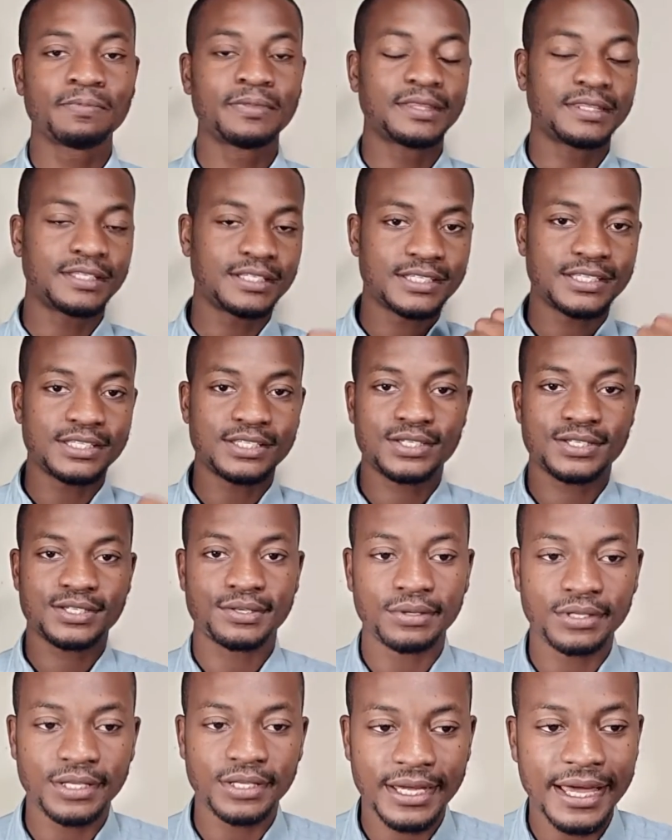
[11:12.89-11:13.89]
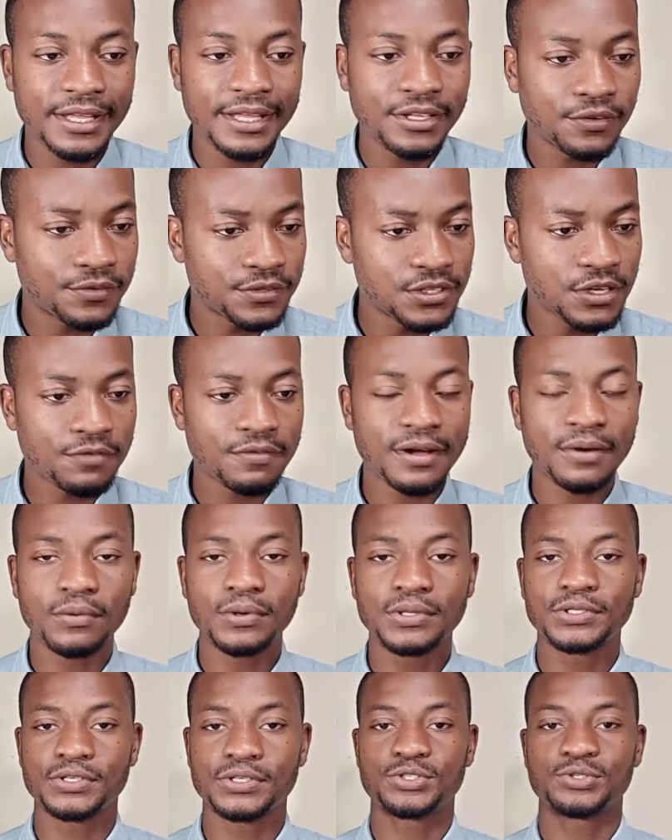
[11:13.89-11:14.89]
This is the kind of stuff I
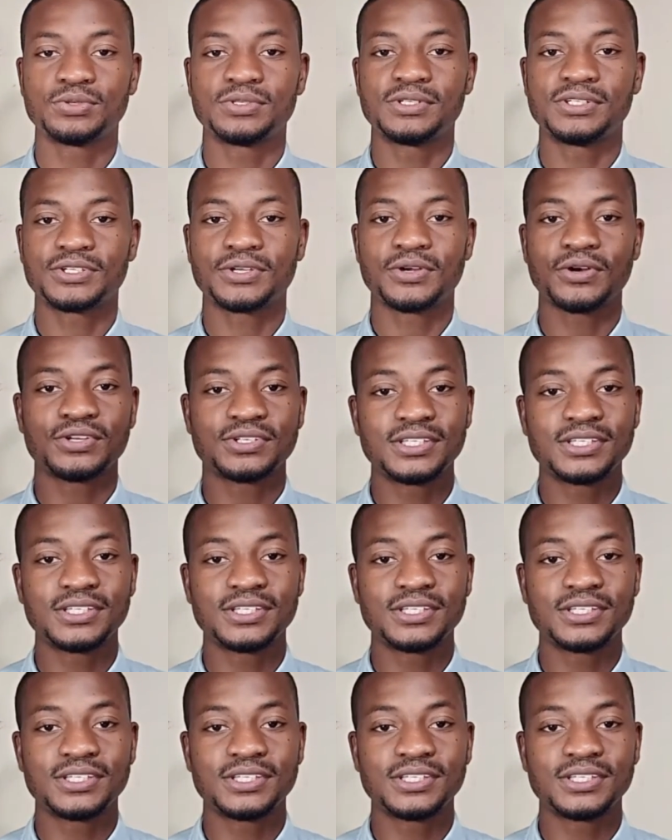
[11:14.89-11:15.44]
want us to discuss.